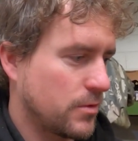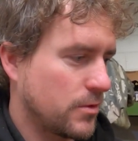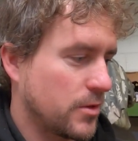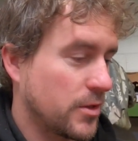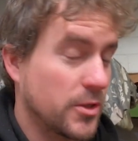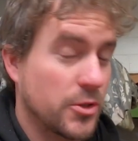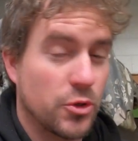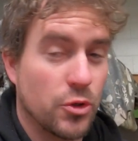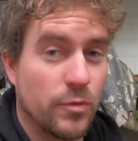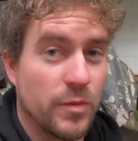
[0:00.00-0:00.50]

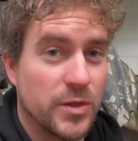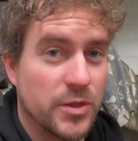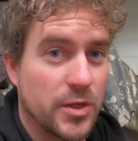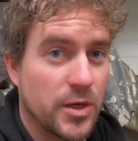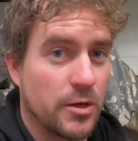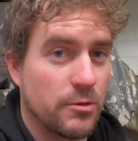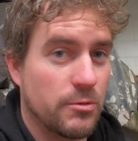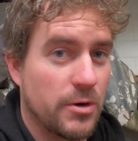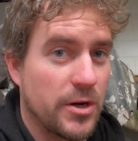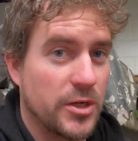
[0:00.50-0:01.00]
the
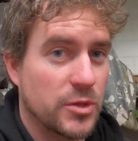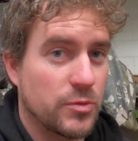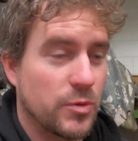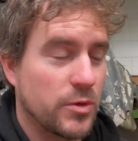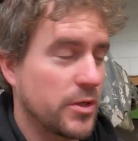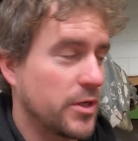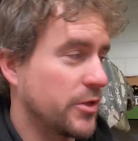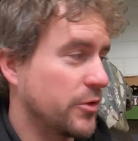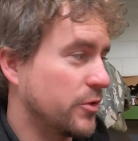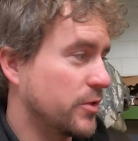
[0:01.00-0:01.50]
geometry
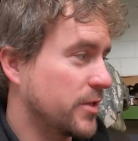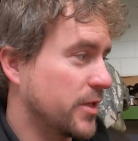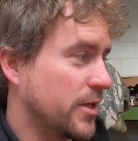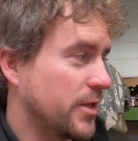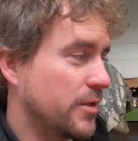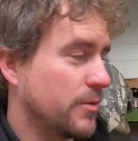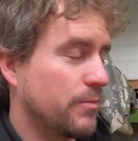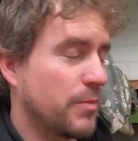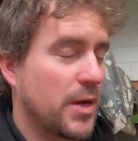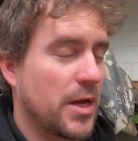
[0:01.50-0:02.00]
arrangement and you
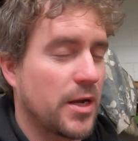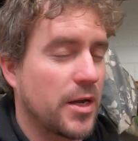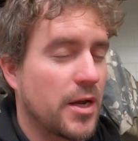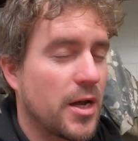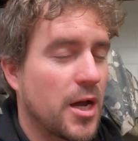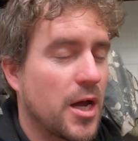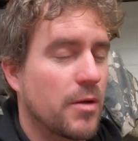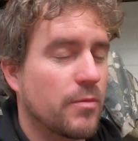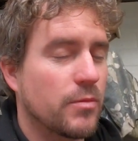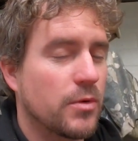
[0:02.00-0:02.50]
see the back
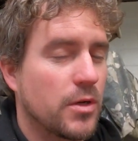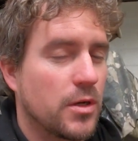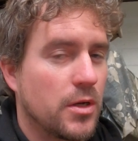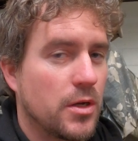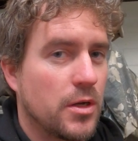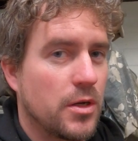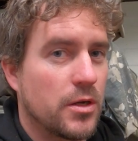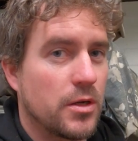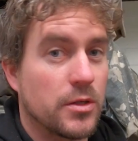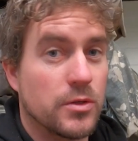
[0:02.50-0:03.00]
arm
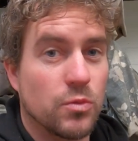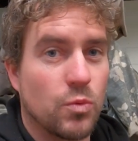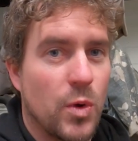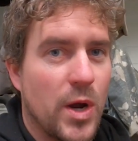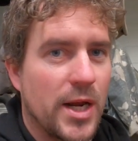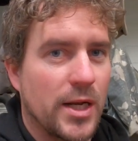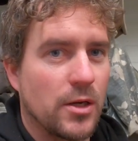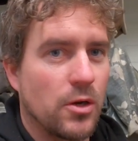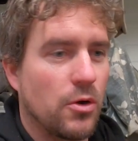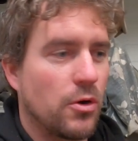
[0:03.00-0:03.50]
is
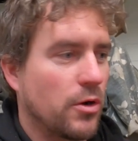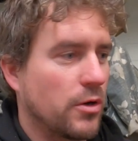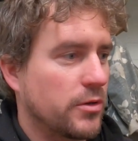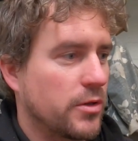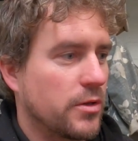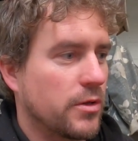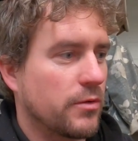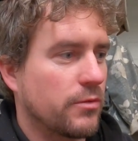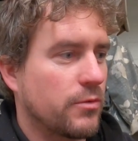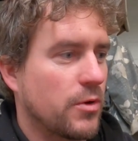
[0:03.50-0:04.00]
way longer
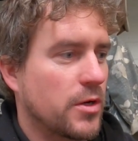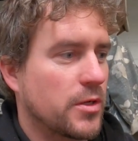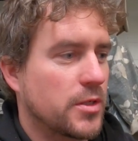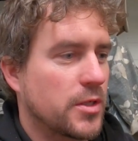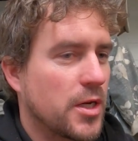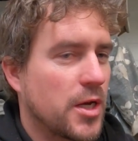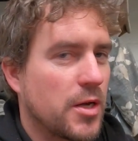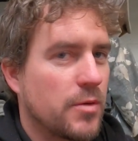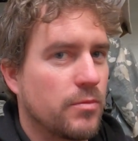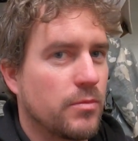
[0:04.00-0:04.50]
than the
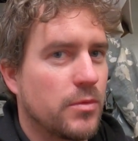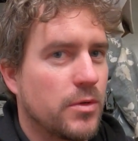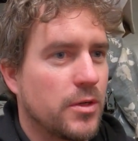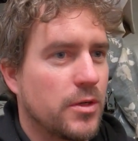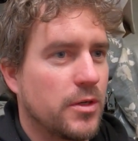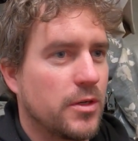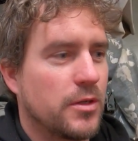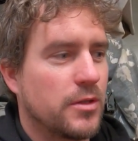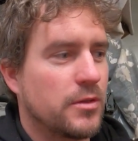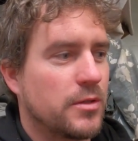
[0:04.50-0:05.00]
front arm,
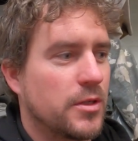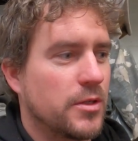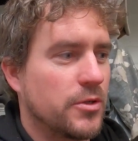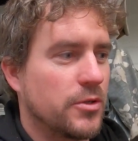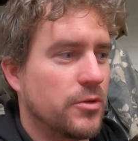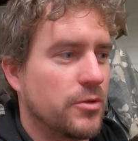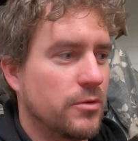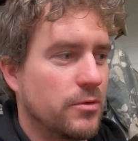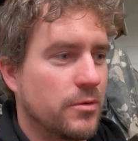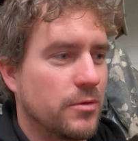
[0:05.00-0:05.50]
then
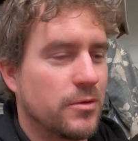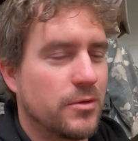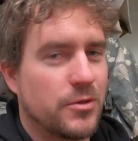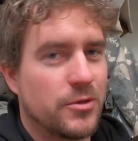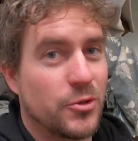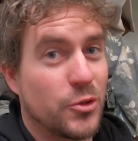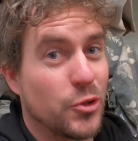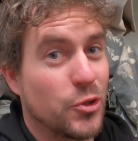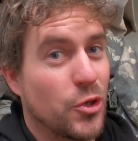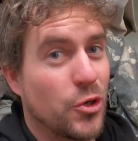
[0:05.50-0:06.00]
you,
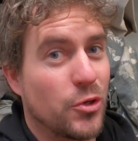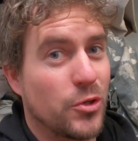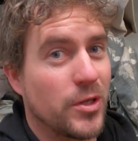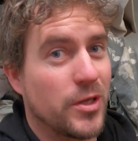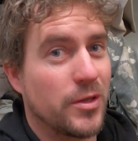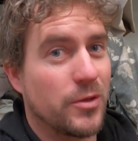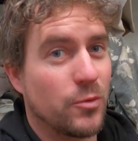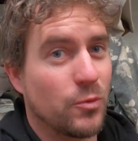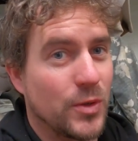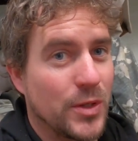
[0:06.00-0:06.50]
you know
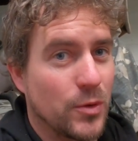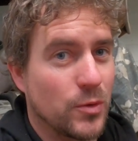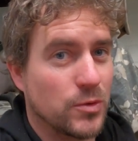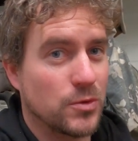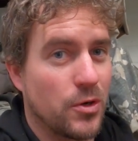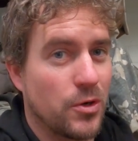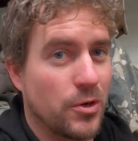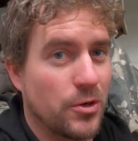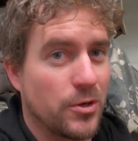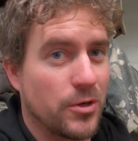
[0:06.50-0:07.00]
that the wheel is
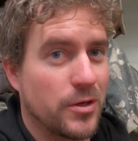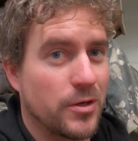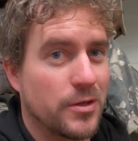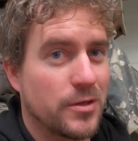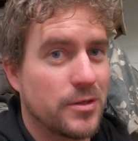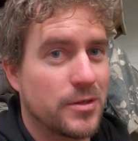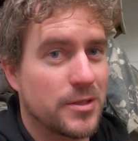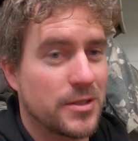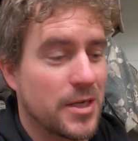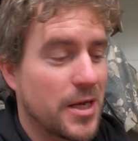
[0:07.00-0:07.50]
not gonna
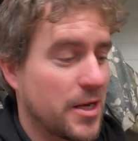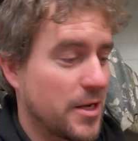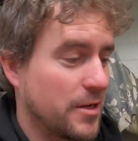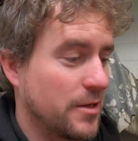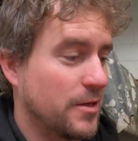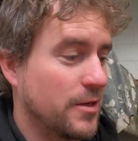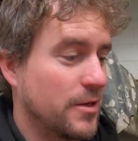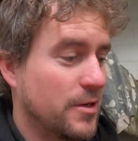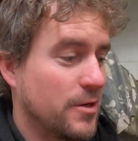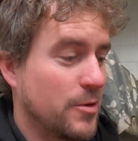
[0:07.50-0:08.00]

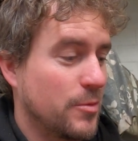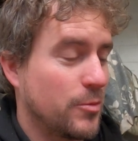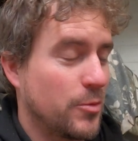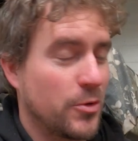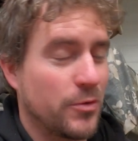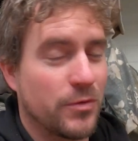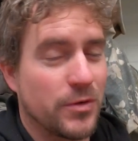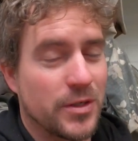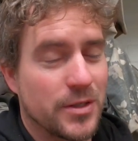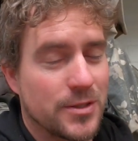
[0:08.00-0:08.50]
stay
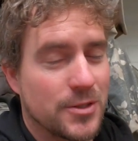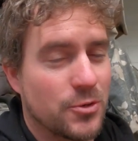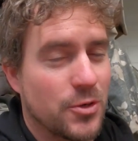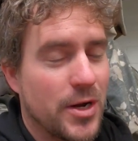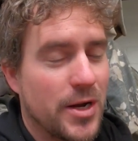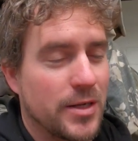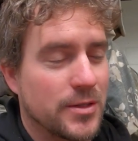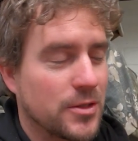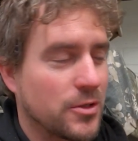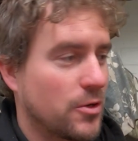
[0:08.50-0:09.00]
perfectly
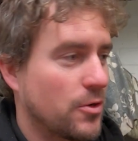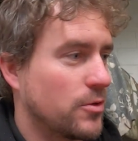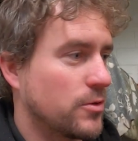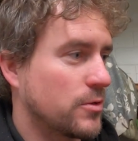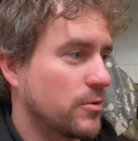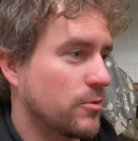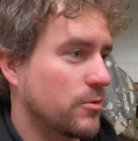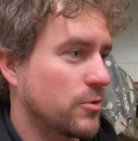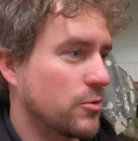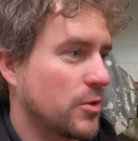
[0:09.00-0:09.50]
straight as it
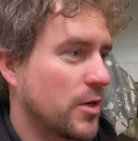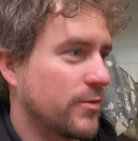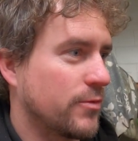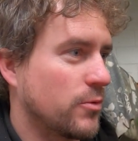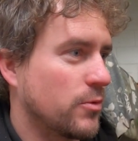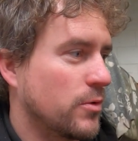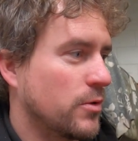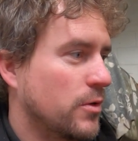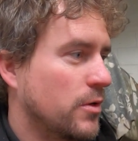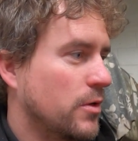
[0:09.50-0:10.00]
goes through its
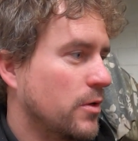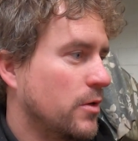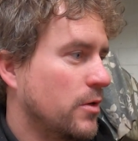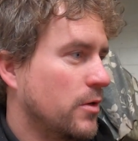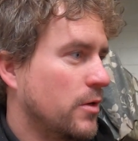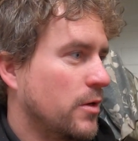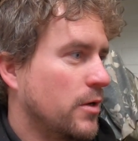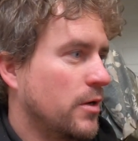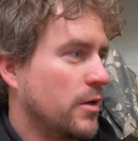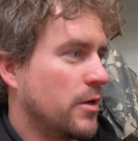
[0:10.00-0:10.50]
travel.
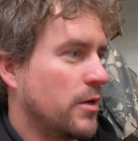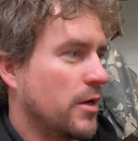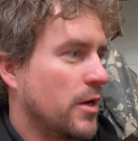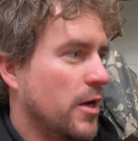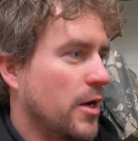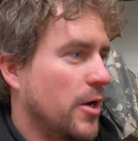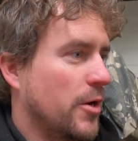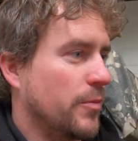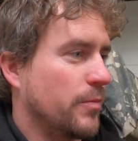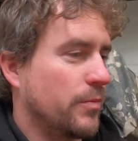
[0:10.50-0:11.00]

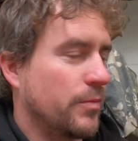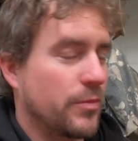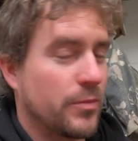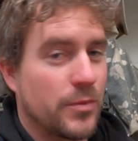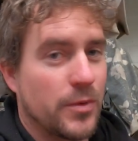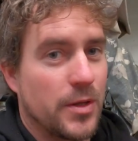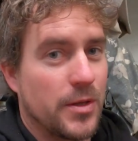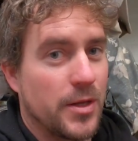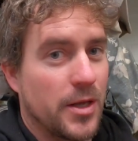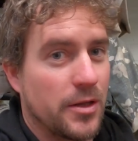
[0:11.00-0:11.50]

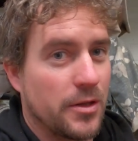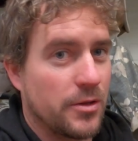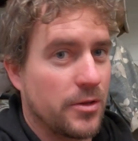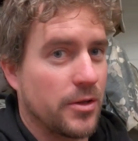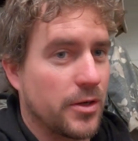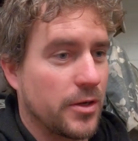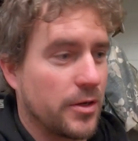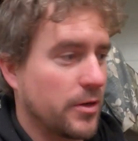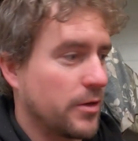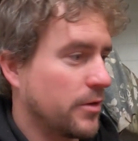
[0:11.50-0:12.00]
Um, and the other
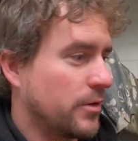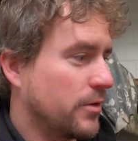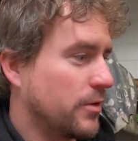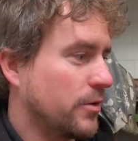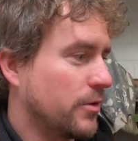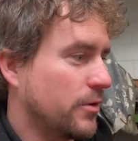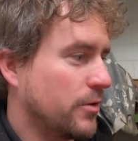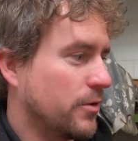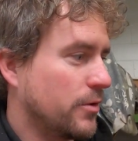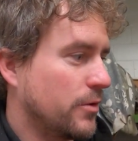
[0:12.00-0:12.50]

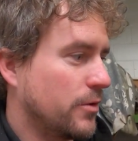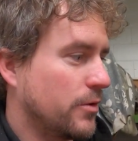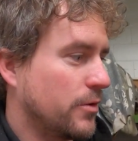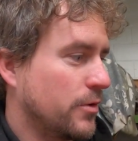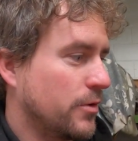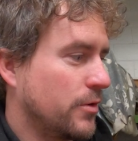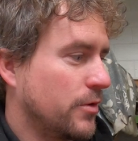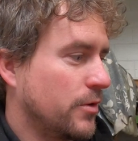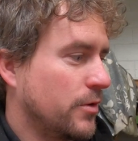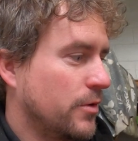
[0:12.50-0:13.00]

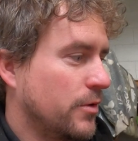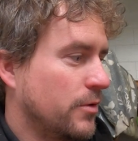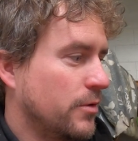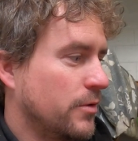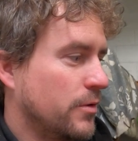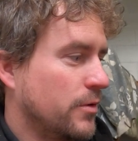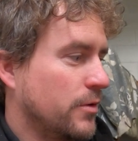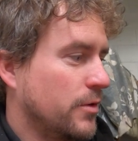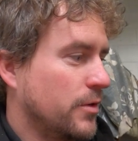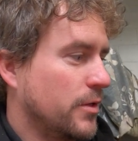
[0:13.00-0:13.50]

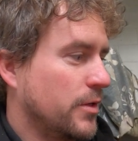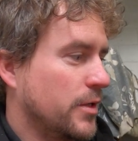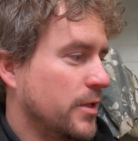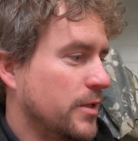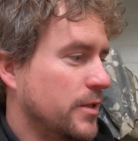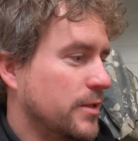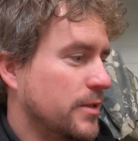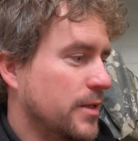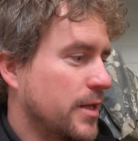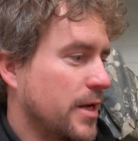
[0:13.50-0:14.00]
thing
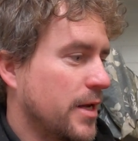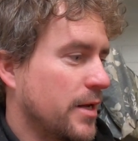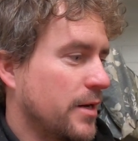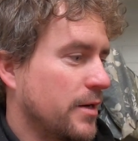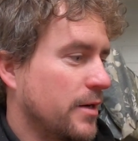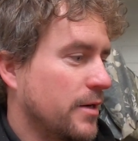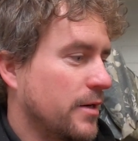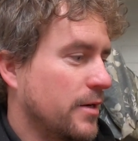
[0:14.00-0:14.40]
is that